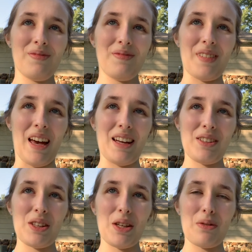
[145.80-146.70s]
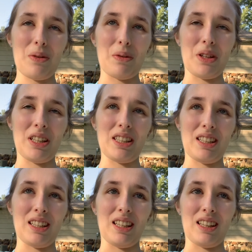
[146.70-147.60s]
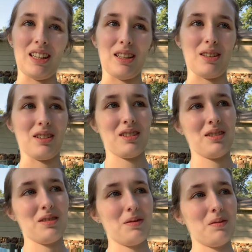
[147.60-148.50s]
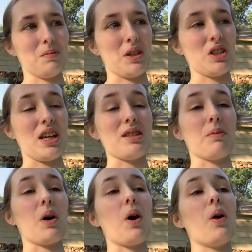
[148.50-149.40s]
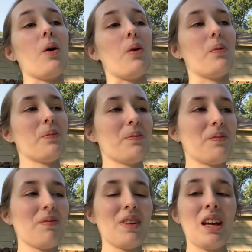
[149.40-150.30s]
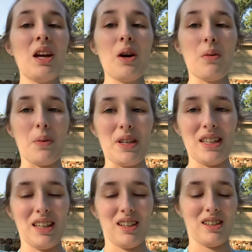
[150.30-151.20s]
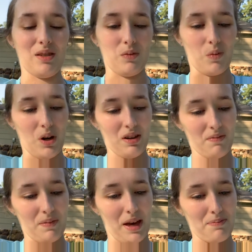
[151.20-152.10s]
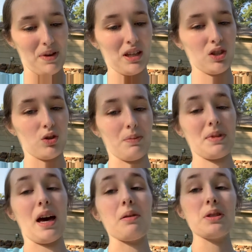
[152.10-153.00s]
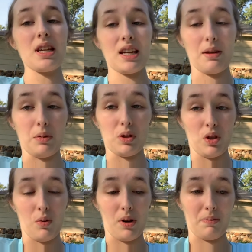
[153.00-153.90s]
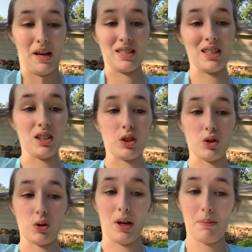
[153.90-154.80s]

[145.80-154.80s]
I don't think we really did anything much that summer. Oh, we did one of my biggest dreams. I was unable to go on my senior trip